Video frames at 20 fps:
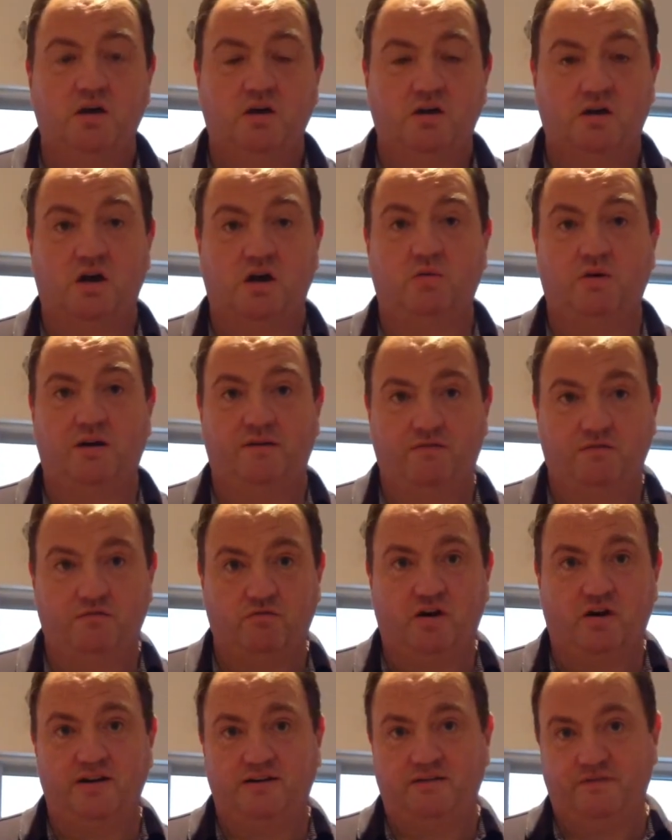Carl will have the
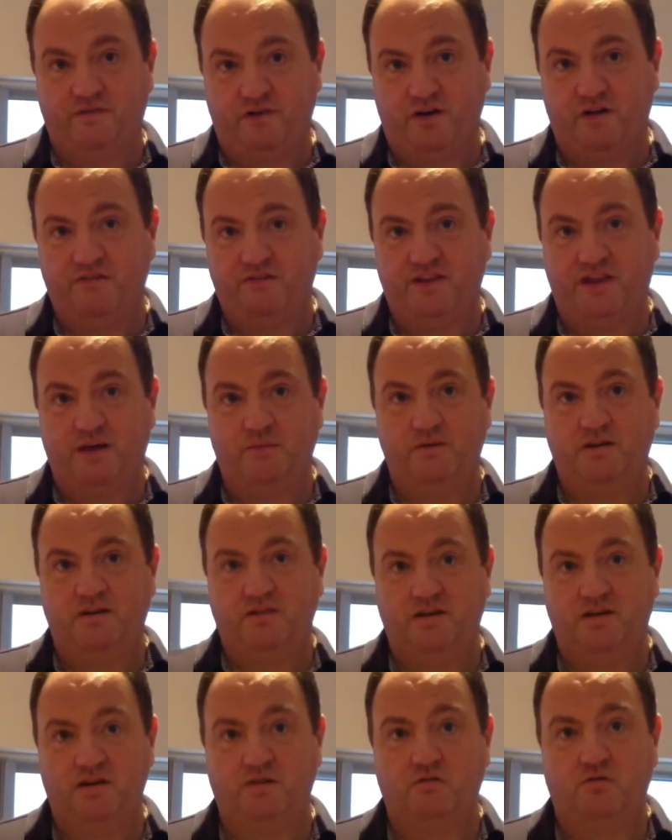right to fight for that
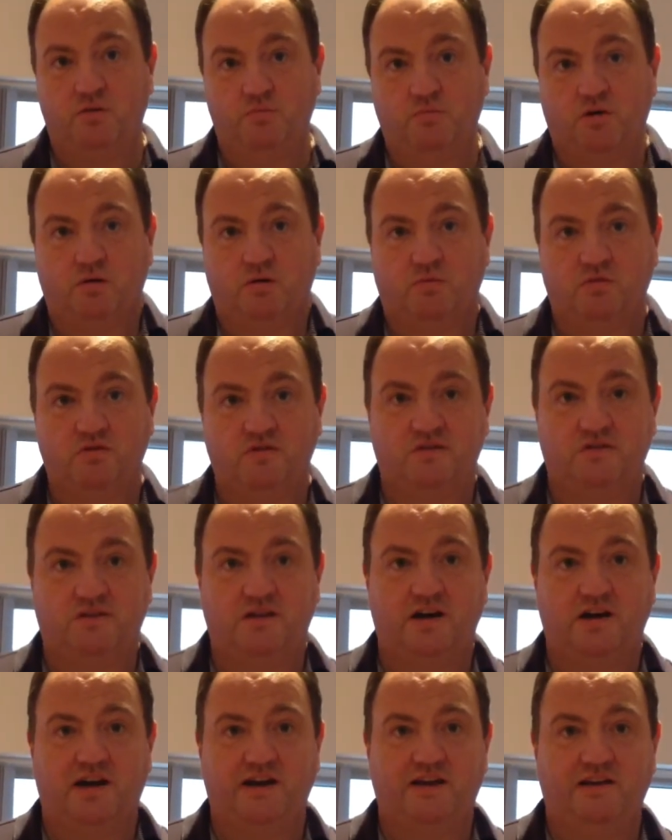immediately, or he might want to
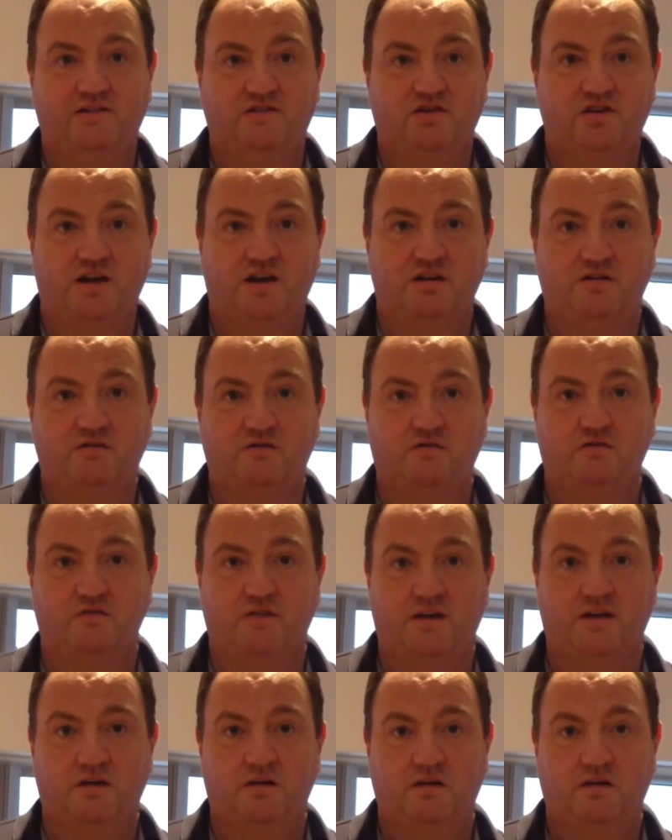delay his challenge for it.